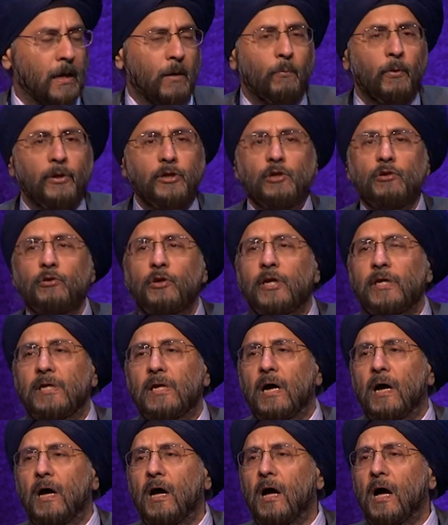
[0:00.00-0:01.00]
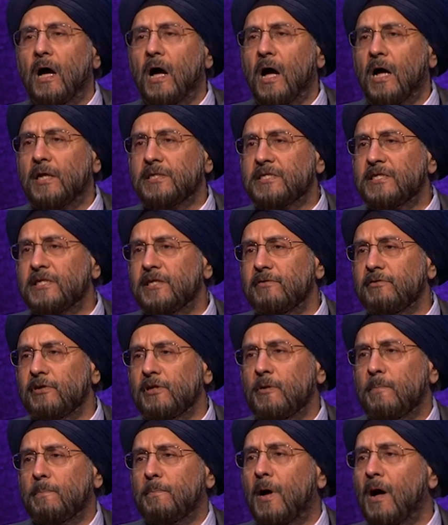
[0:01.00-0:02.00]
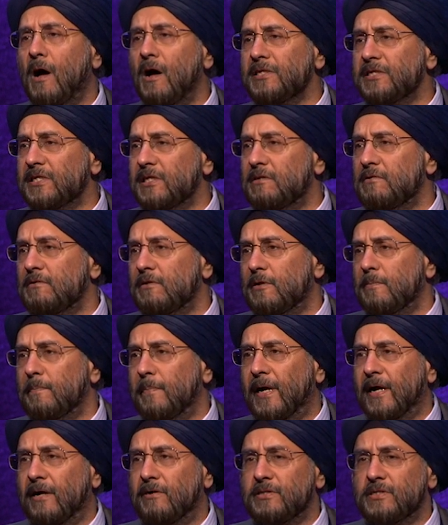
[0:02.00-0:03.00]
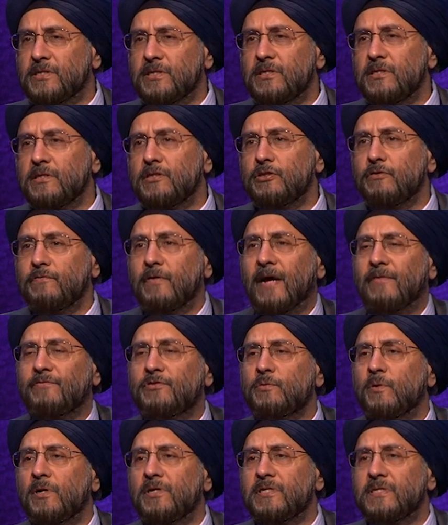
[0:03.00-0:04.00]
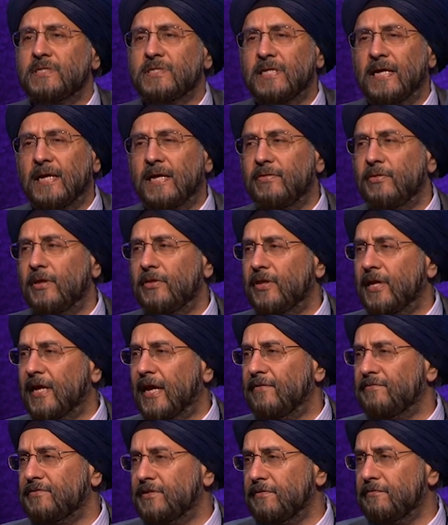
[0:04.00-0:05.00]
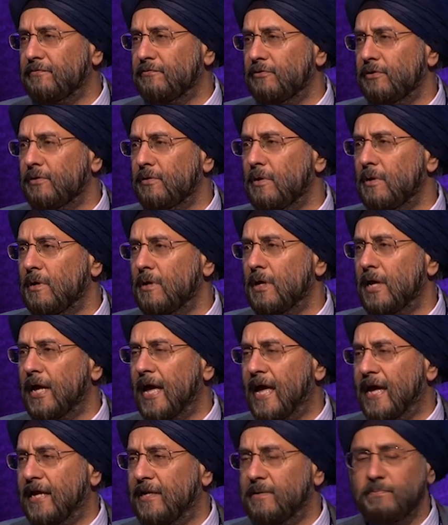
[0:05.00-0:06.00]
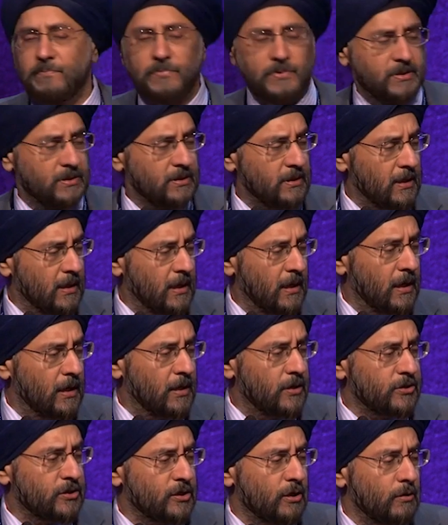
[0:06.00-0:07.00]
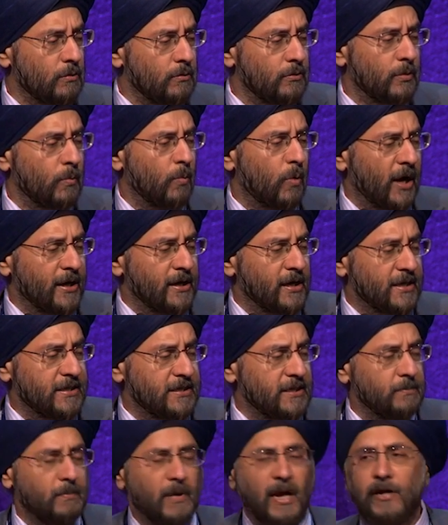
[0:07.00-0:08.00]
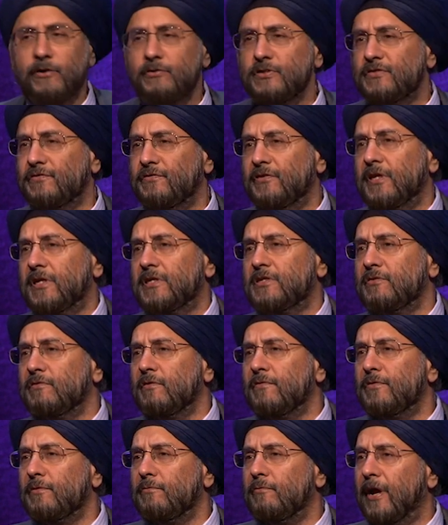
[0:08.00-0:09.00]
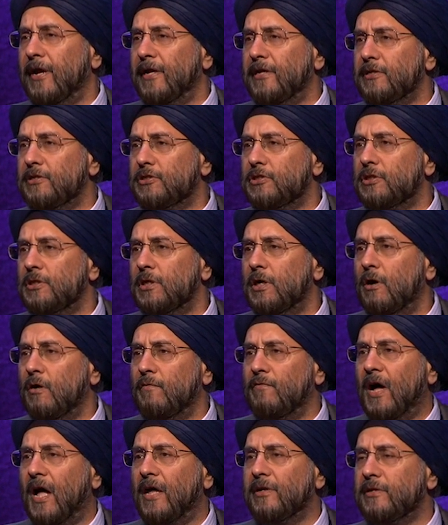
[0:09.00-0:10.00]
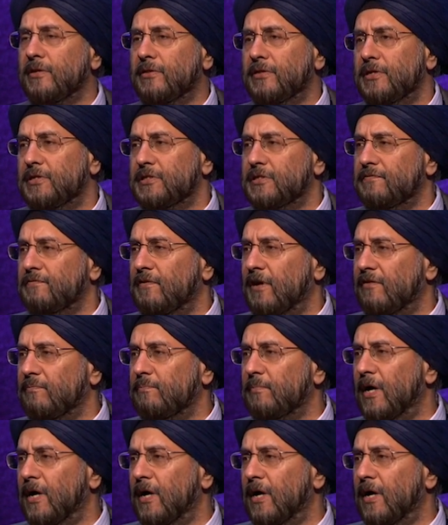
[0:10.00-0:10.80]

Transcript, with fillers: When you look at arterial particle comparisons, you have to understand that they have different aims. So the Y90 microspheres are of the range of under 35